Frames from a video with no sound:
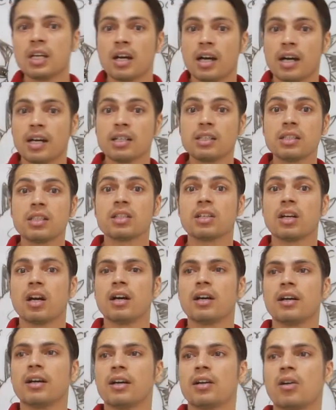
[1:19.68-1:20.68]
Earth
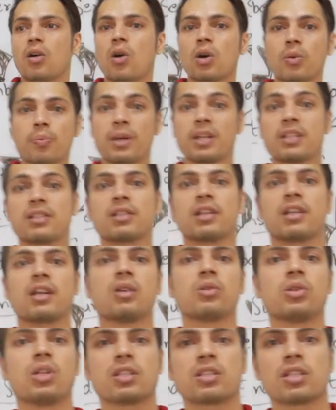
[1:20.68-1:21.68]
orbits
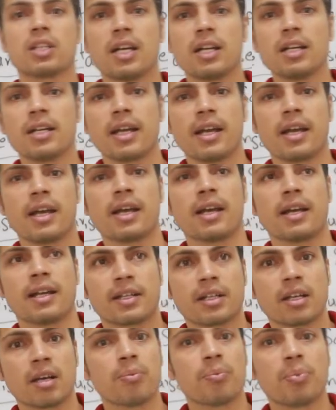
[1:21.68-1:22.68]
around the sun and
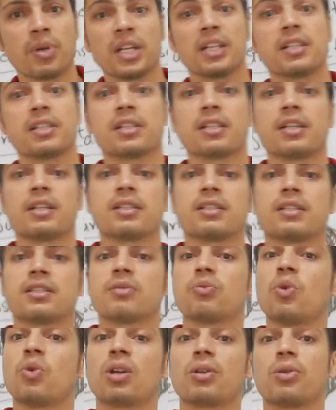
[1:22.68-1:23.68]
it completes its
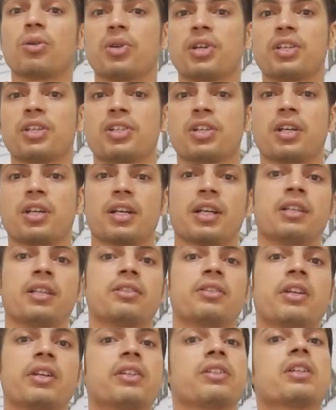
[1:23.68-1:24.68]
one rotation
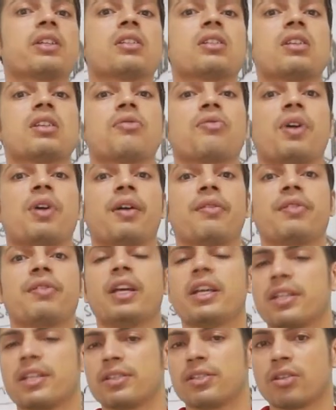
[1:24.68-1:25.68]
in 365
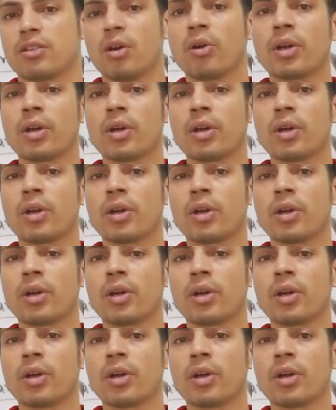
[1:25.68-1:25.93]
days.